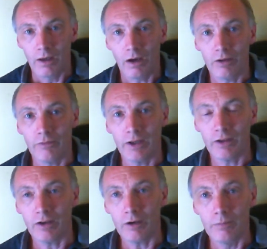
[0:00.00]
on the
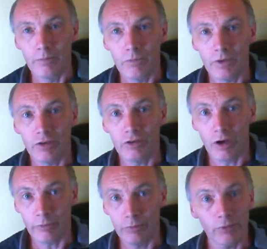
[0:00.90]
video, with the
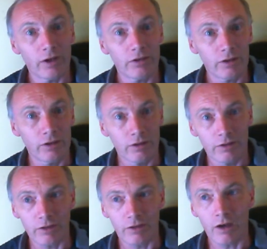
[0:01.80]
Thomas Brassey
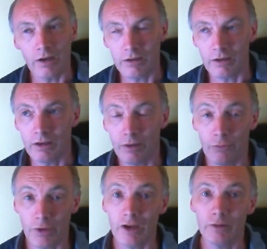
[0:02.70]
Society, and the
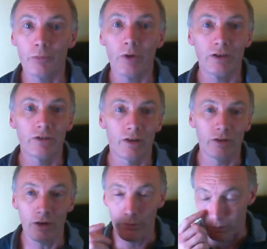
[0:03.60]
first bridge
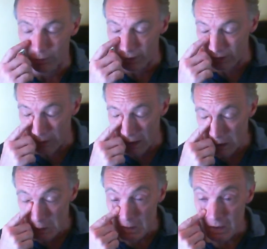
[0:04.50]
that Thomas Brassey
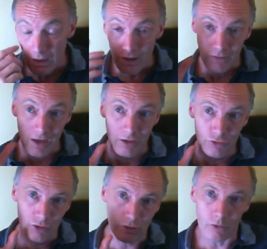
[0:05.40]
made. That
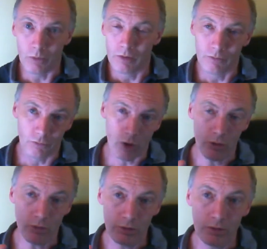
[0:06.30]
new
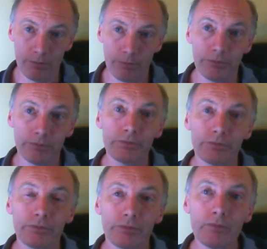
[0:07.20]
road,
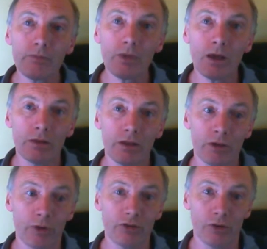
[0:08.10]
the
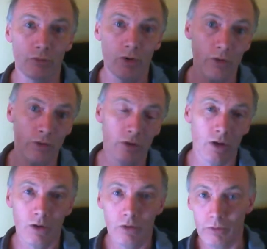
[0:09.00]
original road,
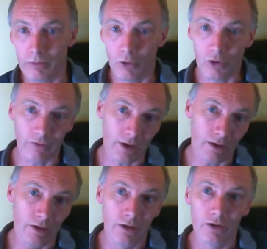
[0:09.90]
was more of
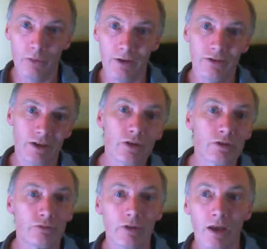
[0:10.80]
a twisty
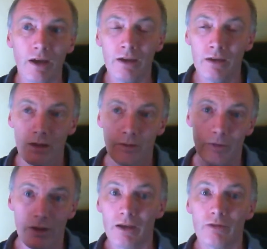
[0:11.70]
country lane,
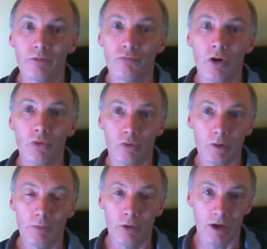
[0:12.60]
but that road
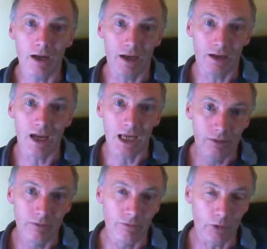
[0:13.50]
was put in
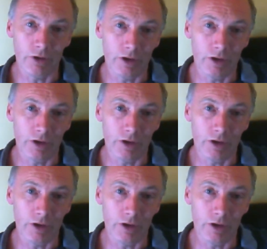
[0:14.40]
again for